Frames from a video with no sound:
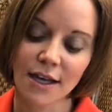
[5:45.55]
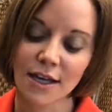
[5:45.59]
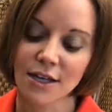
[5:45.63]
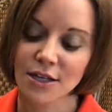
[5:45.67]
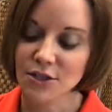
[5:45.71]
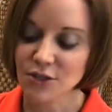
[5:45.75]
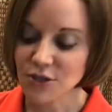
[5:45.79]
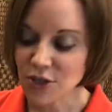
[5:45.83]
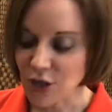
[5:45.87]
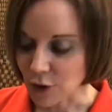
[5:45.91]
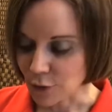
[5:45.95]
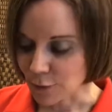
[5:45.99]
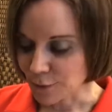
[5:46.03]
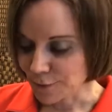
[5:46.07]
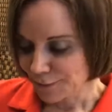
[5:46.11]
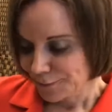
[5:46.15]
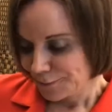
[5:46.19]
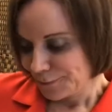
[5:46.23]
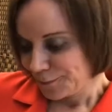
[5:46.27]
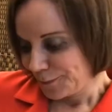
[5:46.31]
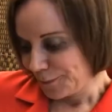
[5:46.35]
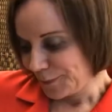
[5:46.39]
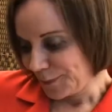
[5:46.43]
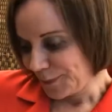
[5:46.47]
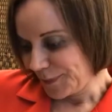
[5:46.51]
So,
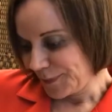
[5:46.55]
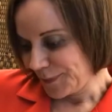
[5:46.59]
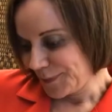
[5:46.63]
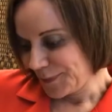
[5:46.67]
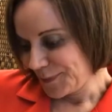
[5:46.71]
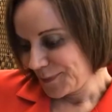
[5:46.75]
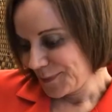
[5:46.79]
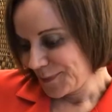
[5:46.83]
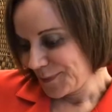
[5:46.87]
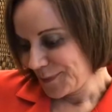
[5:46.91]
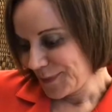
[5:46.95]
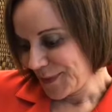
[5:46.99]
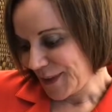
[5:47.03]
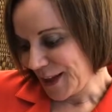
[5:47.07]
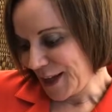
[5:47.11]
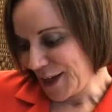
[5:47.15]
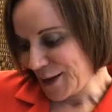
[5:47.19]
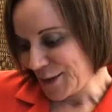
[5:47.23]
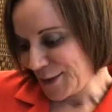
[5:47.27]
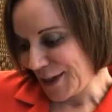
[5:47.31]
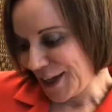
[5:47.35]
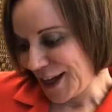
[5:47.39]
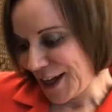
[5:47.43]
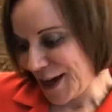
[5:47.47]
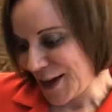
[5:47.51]
here
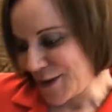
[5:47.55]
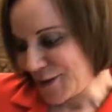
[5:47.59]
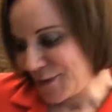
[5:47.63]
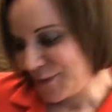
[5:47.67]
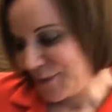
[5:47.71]
we go.